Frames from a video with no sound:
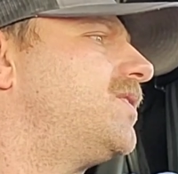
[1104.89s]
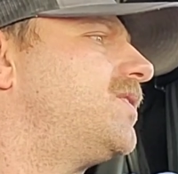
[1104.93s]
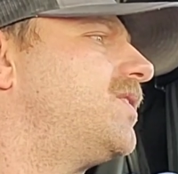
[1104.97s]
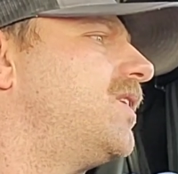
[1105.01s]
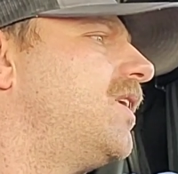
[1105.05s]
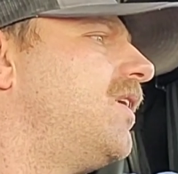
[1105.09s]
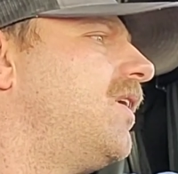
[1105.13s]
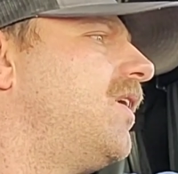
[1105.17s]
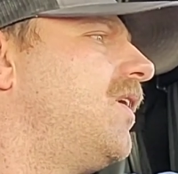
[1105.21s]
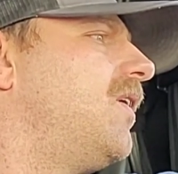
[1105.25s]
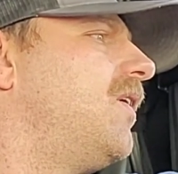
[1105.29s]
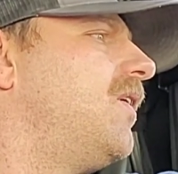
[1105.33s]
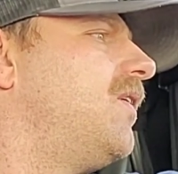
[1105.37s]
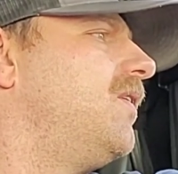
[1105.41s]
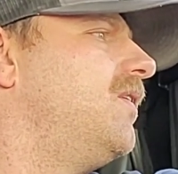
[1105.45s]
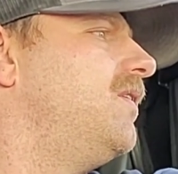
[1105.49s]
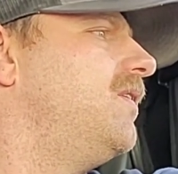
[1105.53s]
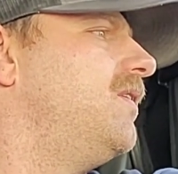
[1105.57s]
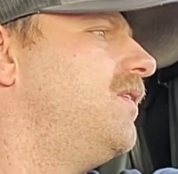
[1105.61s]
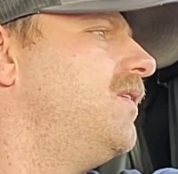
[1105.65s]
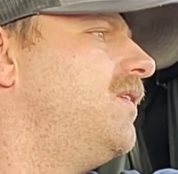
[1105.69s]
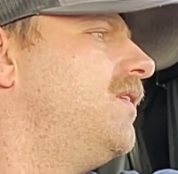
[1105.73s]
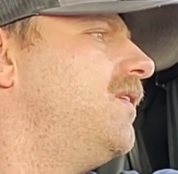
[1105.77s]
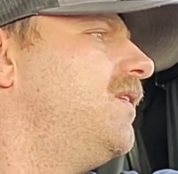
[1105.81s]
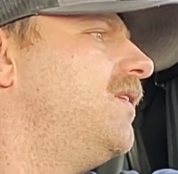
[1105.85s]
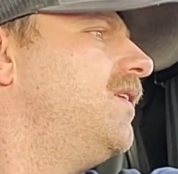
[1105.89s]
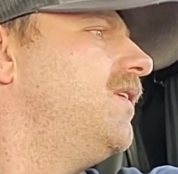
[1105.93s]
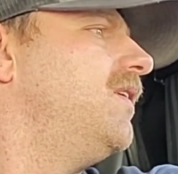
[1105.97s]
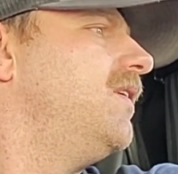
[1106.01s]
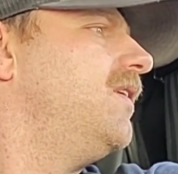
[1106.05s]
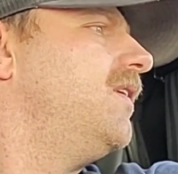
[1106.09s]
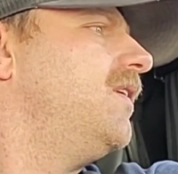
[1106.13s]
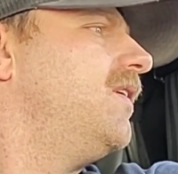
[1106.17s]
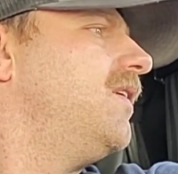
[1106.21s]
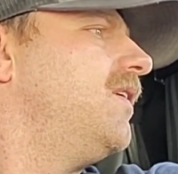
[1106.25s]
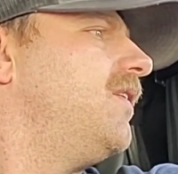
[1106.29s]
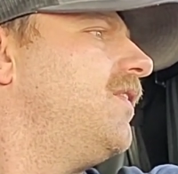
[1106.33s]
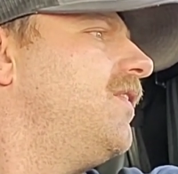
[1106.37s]
So
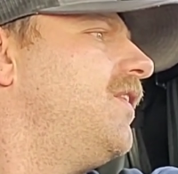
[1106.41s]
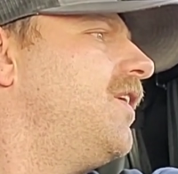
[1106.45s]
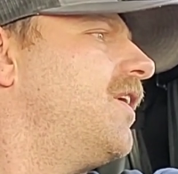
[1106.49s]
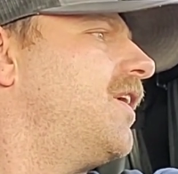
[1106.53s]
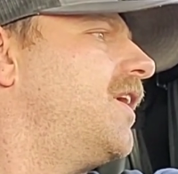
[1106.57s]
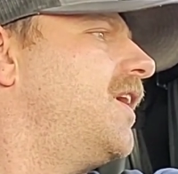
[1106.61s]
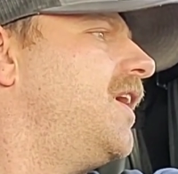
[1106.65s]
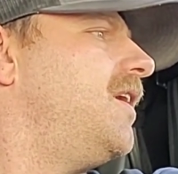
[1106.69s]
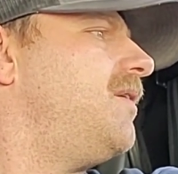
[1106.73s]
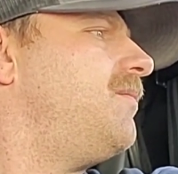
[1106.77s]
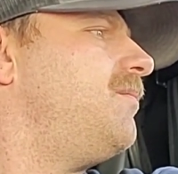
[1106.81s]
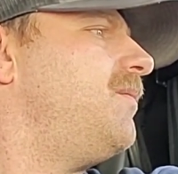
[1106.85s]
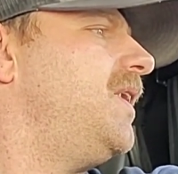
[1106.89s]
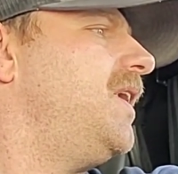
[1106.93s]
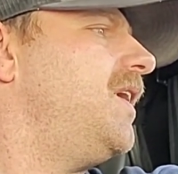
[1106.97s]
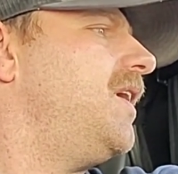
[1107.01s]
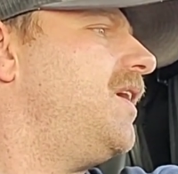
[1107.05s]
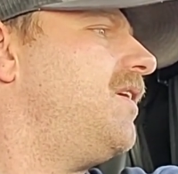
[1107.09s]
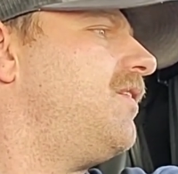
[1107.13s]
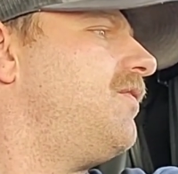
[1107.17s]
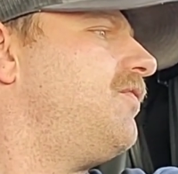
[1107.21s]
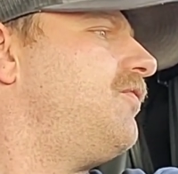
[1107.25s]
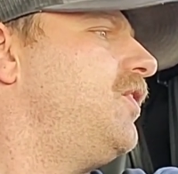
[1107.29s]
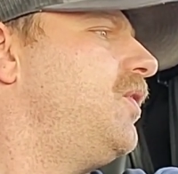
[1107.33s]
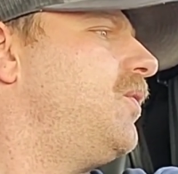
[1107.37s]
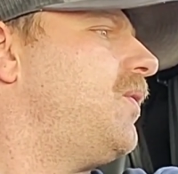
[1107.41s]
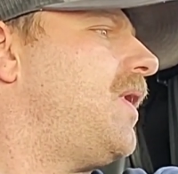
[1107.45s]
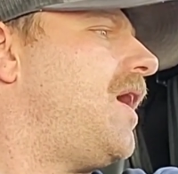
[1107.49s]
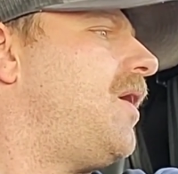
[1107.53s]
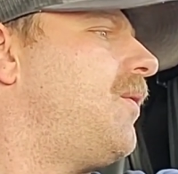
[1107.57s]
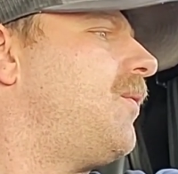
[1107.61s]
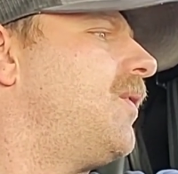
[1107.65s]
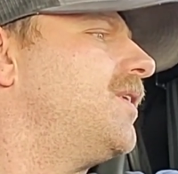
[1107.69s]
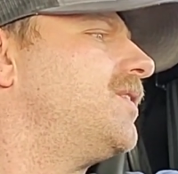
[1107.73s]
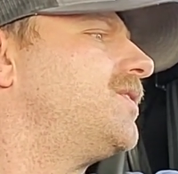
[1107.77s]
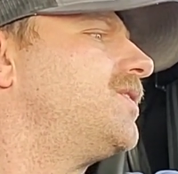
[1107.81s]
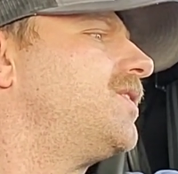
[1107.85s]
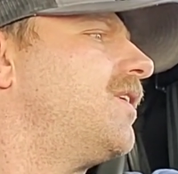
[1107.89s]
they're getting me in a few
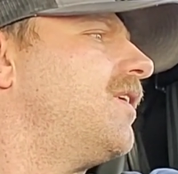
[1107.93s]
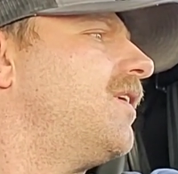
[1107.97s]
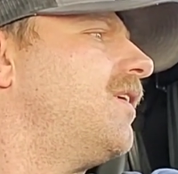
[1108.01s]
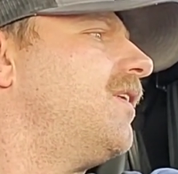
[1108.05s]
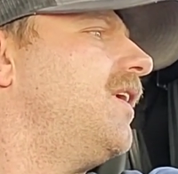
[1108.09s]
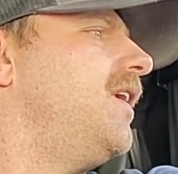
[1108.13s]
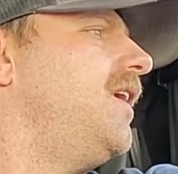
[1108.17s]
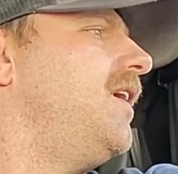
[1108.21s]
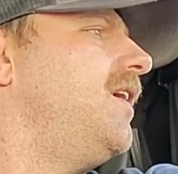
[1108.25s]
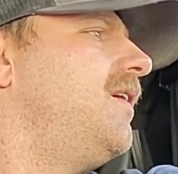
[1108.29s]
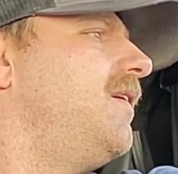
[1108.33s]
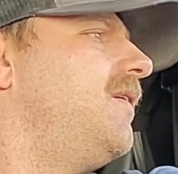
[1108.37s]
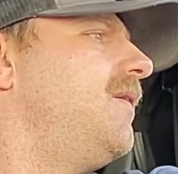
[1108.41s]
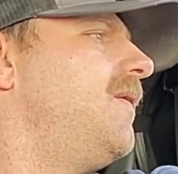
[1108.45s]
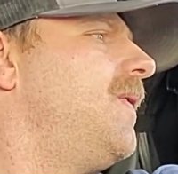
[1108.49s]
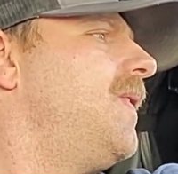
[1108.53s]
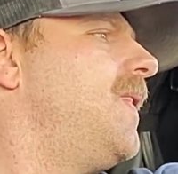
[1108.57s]
hours early,